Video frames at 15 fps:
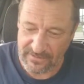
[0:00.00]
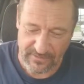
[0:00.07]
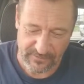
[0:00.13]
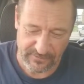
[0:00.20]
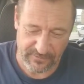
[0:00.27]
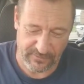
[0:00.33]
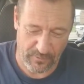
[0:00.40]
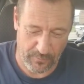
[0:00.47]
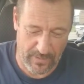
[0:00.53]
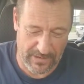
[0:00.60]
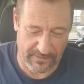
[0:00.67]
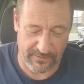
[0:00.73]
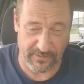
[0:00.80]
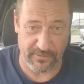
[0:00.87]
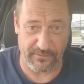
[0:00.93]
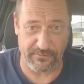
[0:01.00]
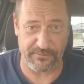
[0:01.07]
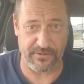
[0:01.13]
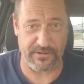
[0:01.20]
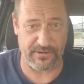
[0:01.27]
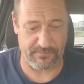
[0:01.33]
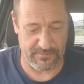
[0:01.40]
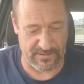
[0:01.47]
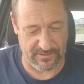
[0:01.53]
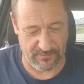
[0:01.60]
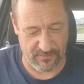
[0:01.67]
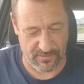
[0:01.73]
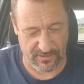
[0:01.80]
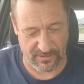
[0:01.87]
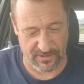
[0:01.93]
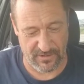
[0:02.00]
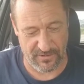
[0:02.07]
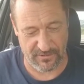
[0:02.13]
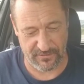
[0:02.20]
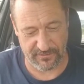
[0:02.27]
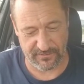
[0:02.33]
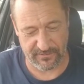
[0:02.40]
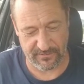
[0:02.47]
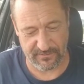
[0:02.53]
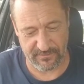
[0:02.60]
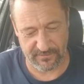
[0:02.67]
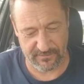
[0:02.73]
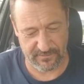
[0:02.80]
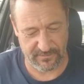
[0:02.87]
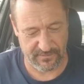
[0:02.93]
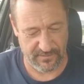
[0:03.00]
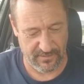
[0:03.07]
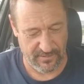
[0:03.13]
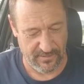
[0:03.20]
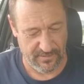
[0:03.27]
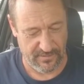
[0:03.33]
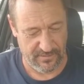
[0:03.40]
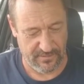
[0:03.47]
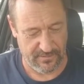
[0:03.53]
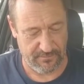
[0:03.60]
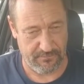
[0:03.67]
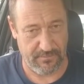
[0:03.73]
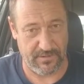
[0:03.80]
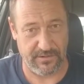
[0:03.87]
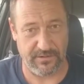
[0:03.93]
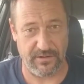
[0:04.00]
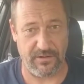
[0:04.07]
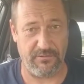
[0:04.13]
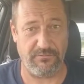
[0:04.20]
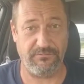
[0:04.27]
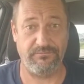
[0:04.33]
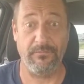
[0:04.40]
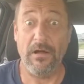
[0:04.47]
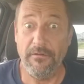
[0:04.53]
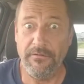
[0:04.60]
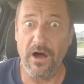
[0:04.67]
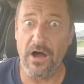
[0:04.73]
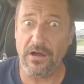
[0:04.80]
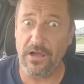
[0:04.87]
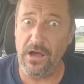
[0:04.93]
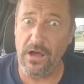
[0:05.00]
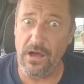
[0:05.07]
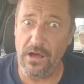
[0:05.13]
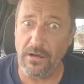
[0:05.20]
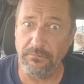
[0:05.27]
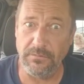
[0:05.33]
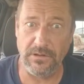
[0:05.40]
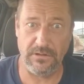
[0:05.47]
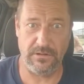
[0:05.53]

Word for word: disobeying their fucking marijuana laws. But, you know, fuck them.